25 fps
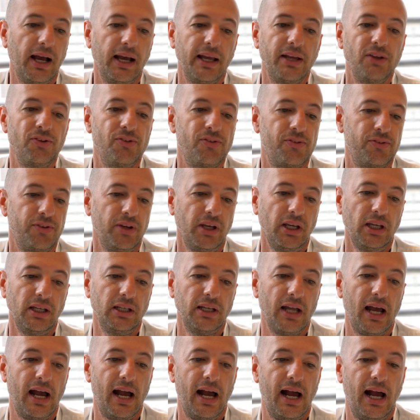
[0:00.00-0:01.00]
is
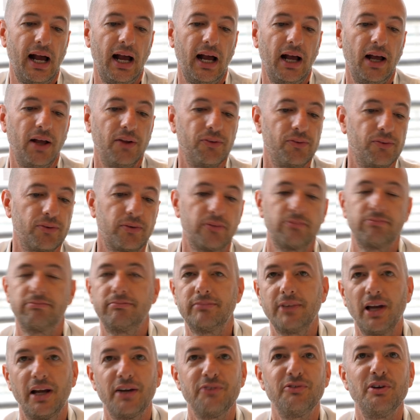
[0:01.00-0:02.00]
seen as
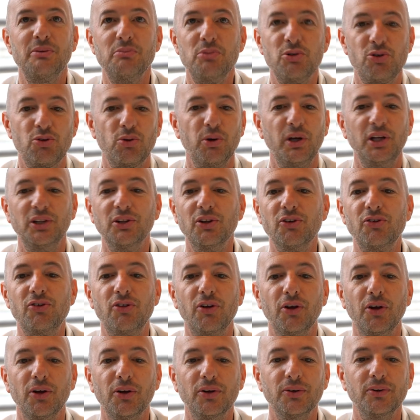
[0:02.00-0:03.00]
kind of in between the
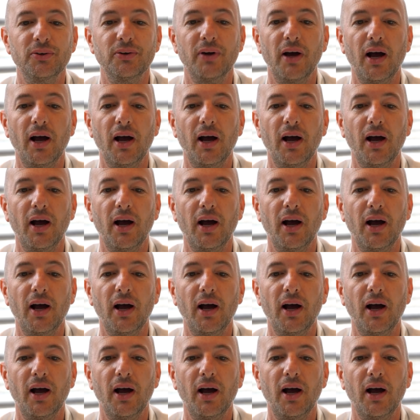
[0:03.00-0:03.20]
two,